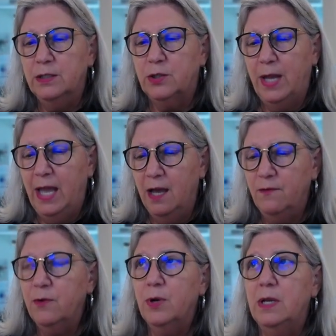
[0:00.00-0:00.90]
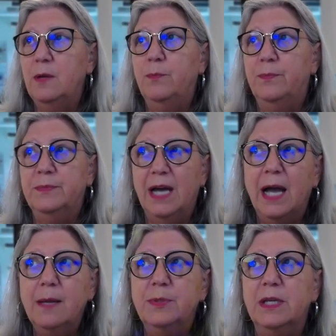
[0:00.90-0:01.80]
So I have already
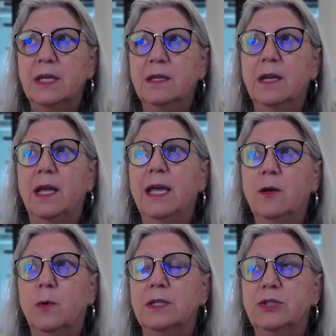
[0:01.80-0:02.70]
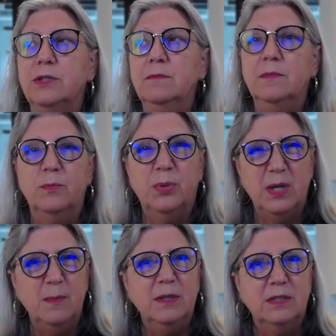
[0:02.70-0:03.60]
typed in a question,
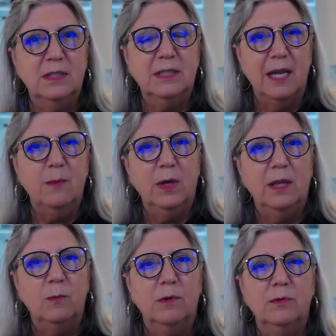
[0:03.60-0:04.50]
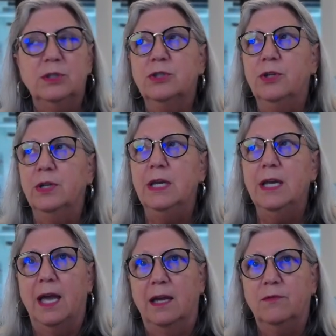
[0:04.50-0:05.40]
pretty much the same one that we were just
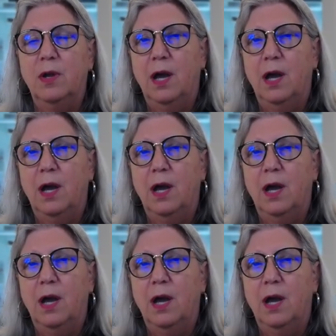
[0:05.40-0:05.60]
looking at.